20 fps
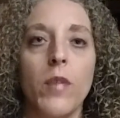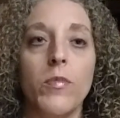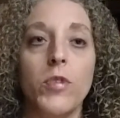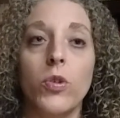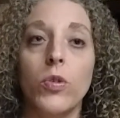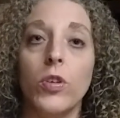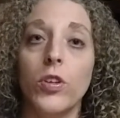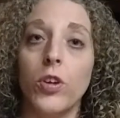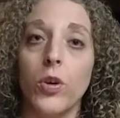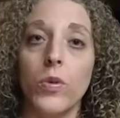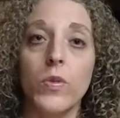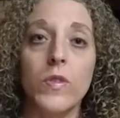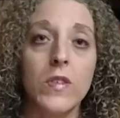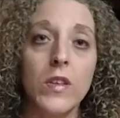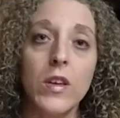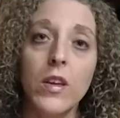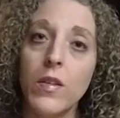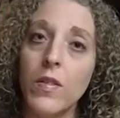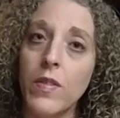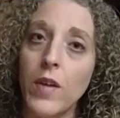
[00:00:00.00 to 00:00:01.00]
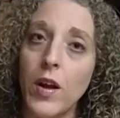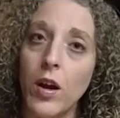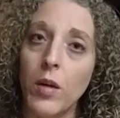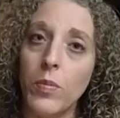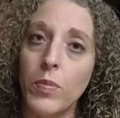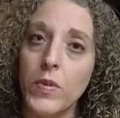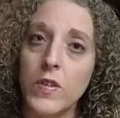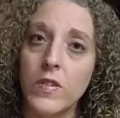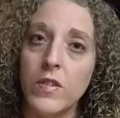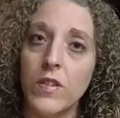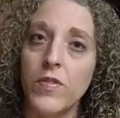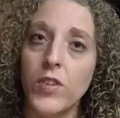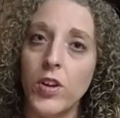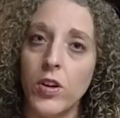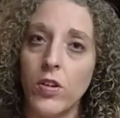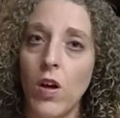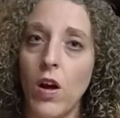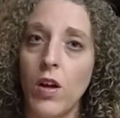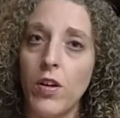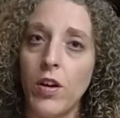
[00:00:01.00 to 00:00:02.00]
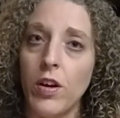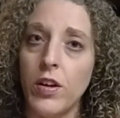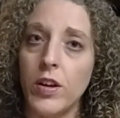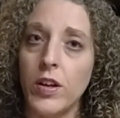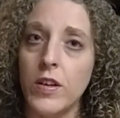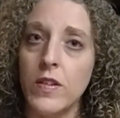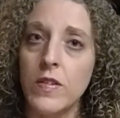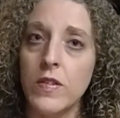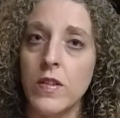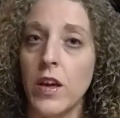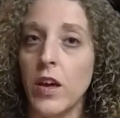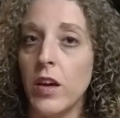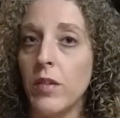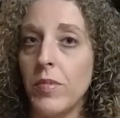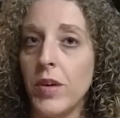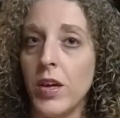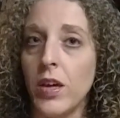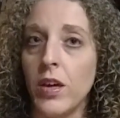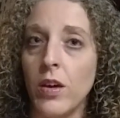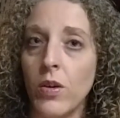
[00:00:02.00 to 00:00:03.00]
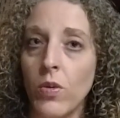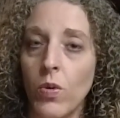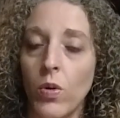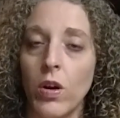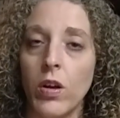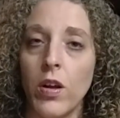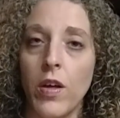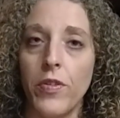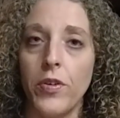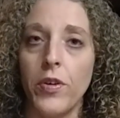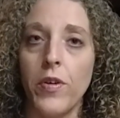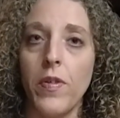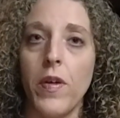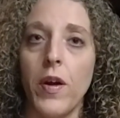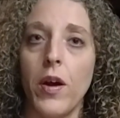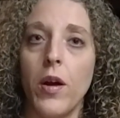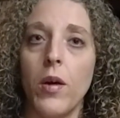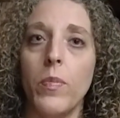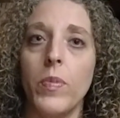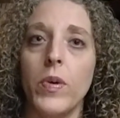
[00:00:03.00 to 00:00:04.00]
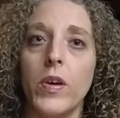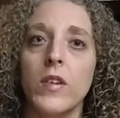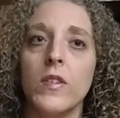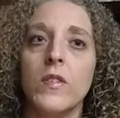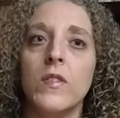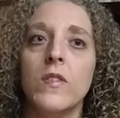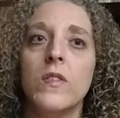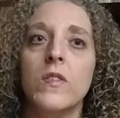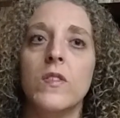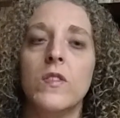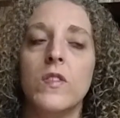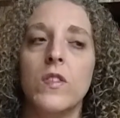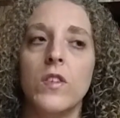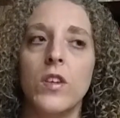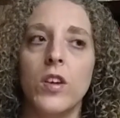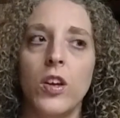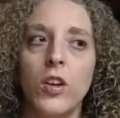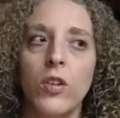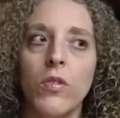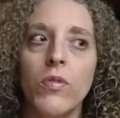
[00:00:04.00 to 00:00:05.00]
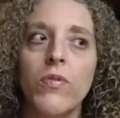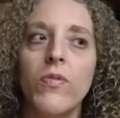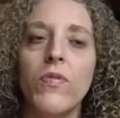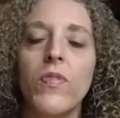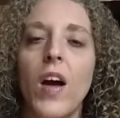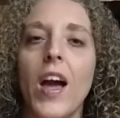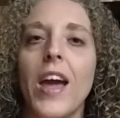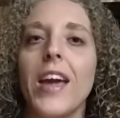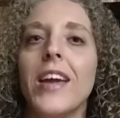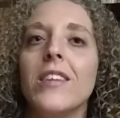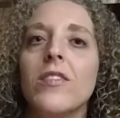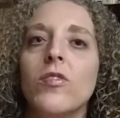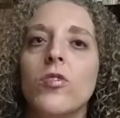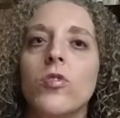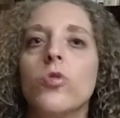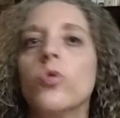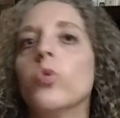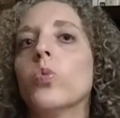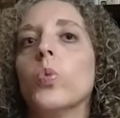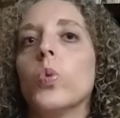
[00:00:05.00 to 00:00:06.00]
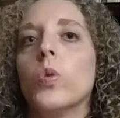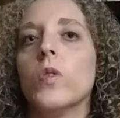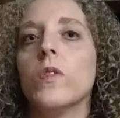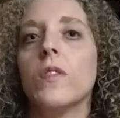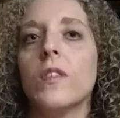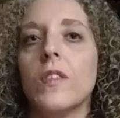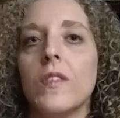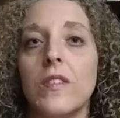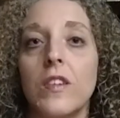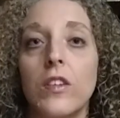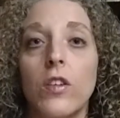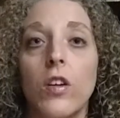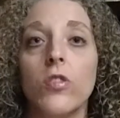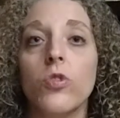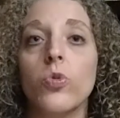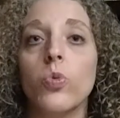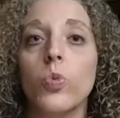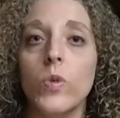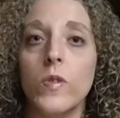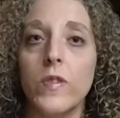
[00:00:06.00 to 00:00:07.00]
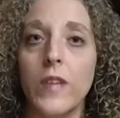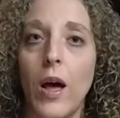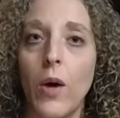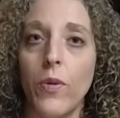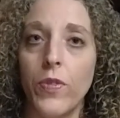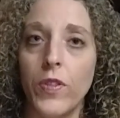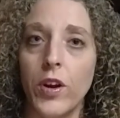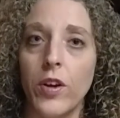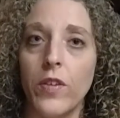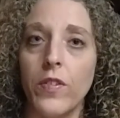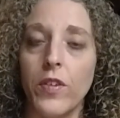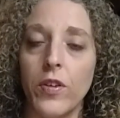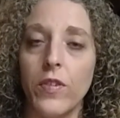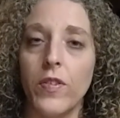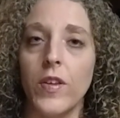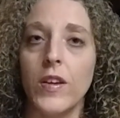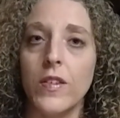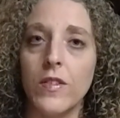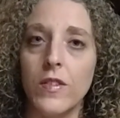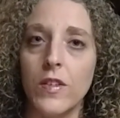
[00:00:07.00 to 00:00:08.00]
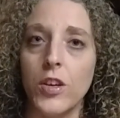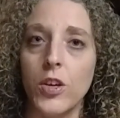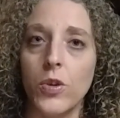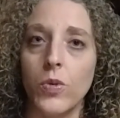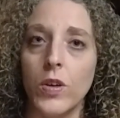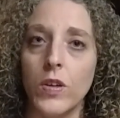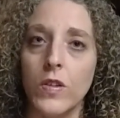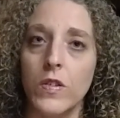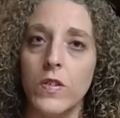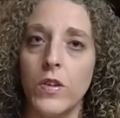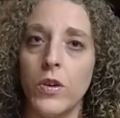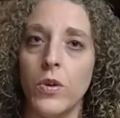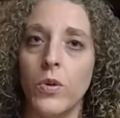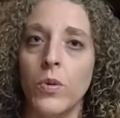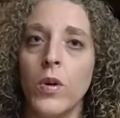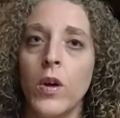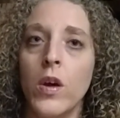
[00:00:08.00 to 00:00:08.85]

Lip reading: You could go see a therapist if you're not already seeing me or another therapist. You know, find tools, because there are tools out there. There are things that you can do.